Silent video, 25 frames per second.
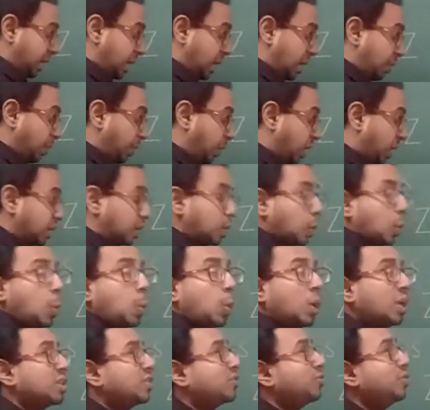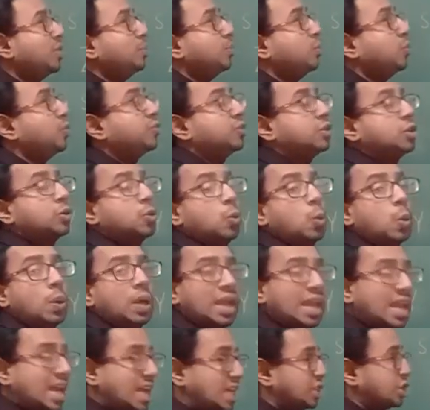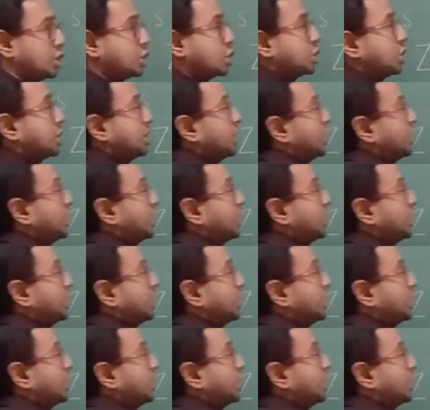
But once we move to H,